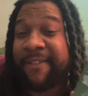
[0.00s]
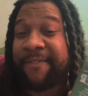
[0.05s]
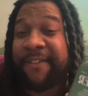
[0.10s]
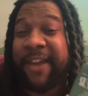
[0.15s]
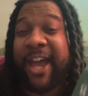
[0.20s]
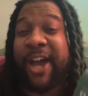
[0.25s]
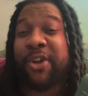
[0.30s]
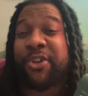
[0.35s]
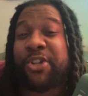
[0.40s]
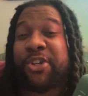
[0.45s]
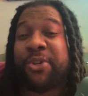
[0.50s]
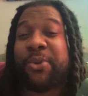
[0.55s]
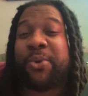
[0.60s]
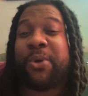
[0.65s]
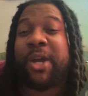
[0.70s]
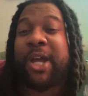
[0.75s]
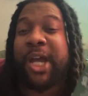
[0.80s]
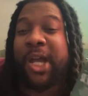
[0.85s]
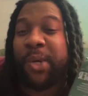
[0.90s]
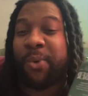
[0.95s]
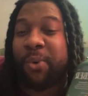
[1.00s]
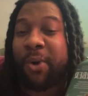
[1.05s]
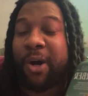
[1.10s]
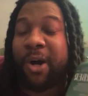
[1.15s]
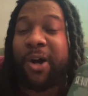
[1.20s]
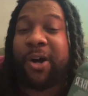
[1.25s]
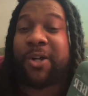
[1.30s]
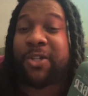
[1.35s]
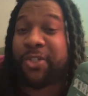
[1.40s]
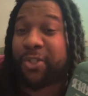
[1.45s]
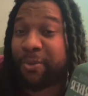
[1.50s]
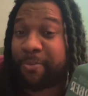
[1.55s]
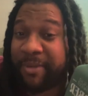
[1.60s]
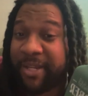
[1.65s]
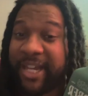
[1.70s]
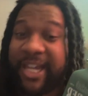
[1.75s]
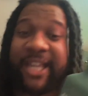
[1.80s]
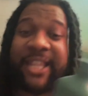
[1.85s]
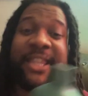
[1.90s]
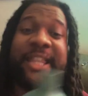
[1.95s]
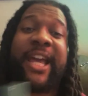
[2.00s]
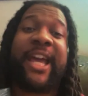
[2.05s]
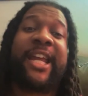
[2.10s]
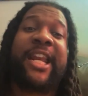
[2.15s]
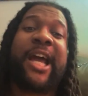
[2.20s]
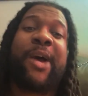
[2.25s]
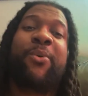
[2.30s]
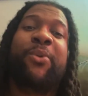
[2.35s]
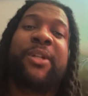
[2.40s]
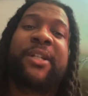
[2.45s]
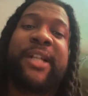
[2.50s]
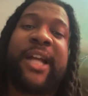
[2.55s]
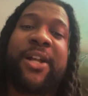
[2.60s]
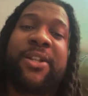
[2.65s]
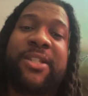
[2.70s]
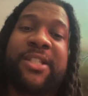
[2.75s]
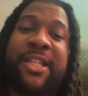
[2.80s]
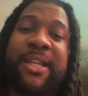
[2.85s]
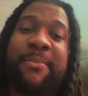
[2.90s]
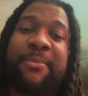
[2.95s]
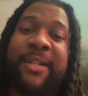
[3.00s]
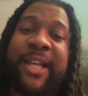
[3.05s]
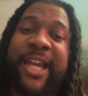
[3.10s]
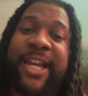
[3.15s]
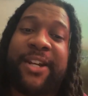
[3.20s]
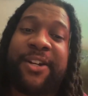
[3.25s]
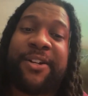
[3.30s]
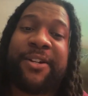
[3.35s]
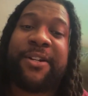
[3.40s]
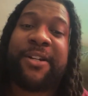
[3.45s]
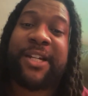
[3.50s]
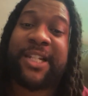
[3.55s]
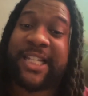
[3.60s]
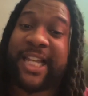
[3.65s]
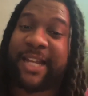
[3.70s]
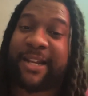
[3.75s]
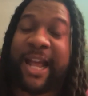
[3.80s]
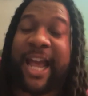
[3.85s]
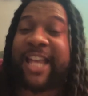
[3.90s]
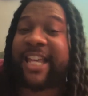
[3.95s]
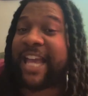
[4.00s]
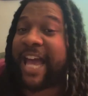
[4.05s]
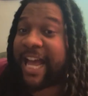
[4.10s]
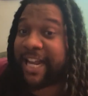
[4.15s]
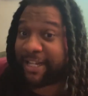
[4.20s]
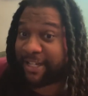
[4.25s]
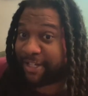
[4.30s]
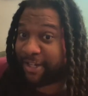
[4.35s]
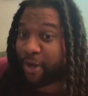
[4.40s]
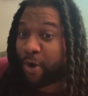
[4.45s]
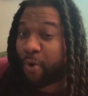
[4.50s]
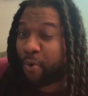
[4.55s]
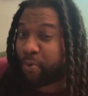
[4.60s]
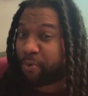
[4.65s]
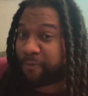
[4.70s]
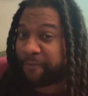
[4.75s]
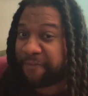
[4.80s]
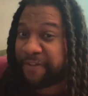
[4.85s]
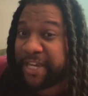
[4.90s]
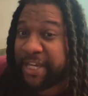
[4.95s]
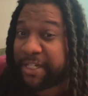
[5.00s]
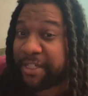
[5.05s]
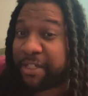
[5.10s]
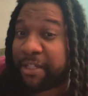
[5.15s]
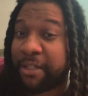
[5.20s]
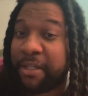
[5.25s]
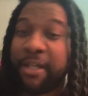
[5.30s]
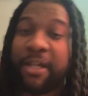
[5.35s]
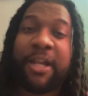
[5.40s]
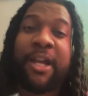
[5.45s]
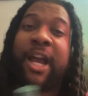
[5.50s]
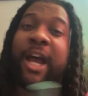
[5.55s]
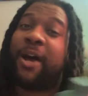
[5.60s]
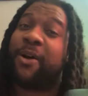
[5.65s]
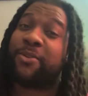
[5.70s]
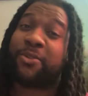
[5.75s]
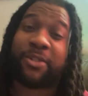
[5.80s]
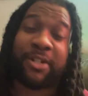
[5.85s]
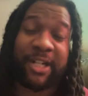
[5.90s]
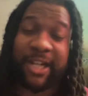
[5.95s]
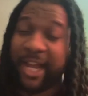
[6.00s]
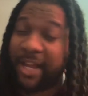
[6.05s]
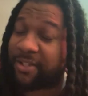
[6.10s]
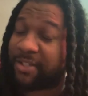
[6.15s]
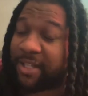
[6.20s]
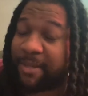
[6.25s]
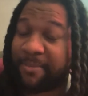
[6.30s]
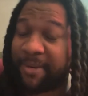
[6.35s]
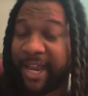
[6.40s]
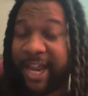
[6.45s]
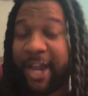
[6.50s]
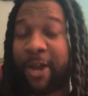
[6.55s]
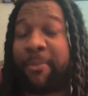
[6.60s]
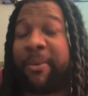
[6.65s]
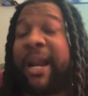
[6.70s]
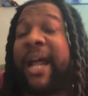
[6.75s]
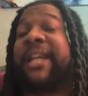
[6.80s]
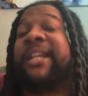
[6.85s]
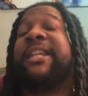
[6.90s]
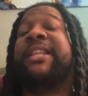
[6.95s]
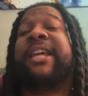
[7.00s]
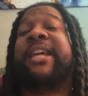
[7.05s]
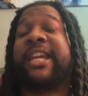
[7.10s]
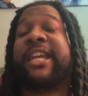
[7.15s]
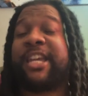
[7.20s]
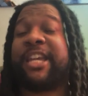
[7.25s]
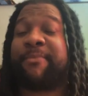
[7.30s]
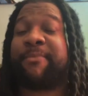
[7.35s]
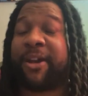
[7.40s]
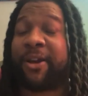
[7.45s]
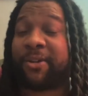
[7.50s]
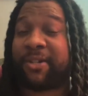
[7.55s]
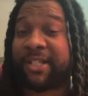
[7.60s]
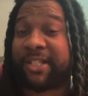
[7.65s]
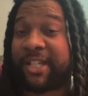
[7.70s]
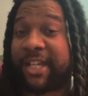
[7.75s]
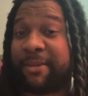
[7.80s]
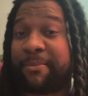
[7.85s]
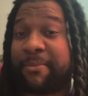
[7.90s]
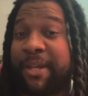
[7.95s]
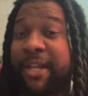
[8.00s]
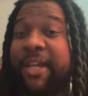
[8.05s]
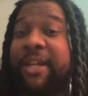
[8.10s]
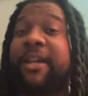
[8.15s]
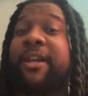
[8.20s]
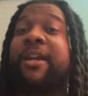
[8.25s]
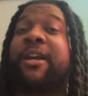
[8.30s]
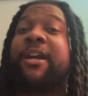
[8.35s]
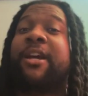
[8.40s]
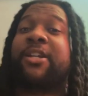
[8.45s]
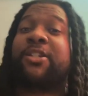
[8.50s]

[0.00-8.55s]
and I value will also be in that, and I will announce them later because I, I got cold feet I was going to announce them now, but I need the email to send me